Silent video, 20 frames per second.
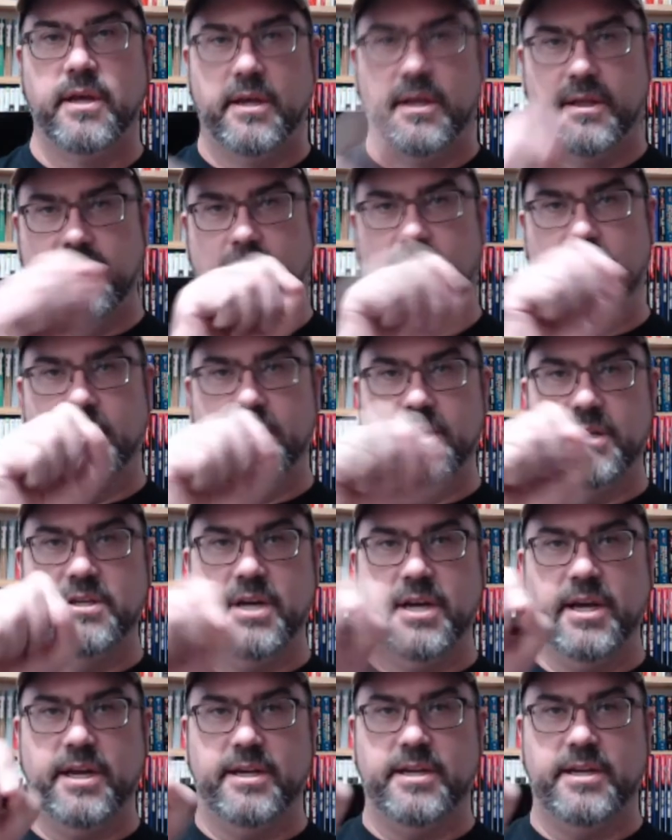there is a
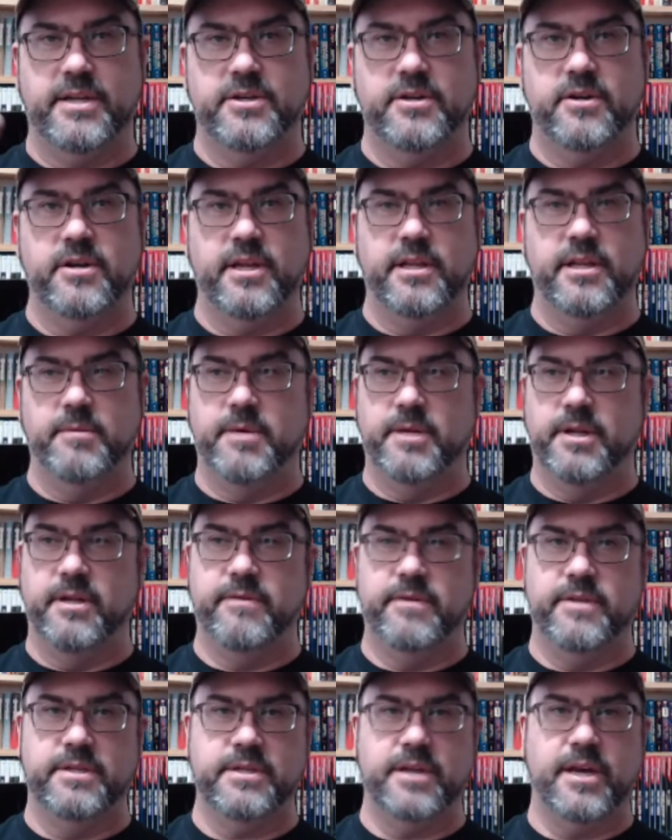giant desert in the middle of
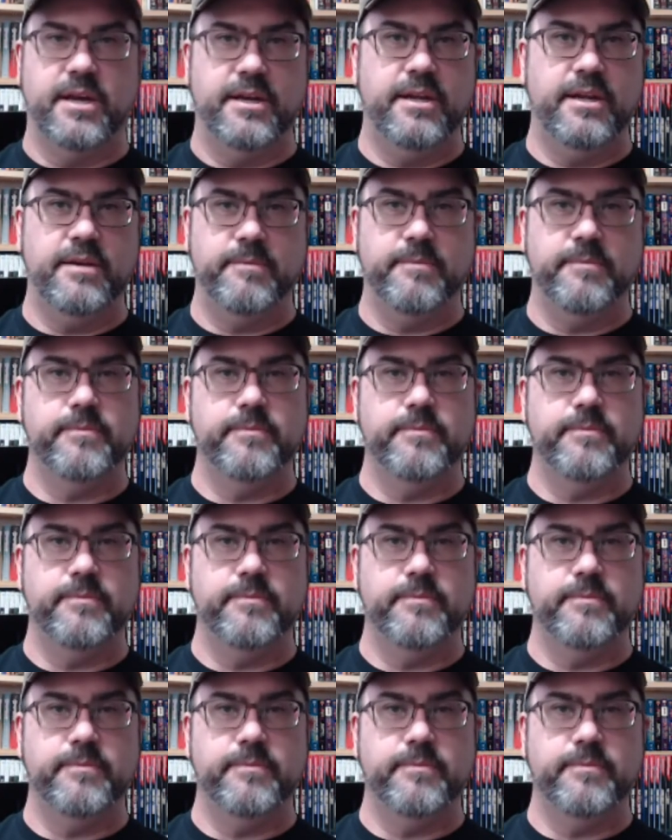this continent.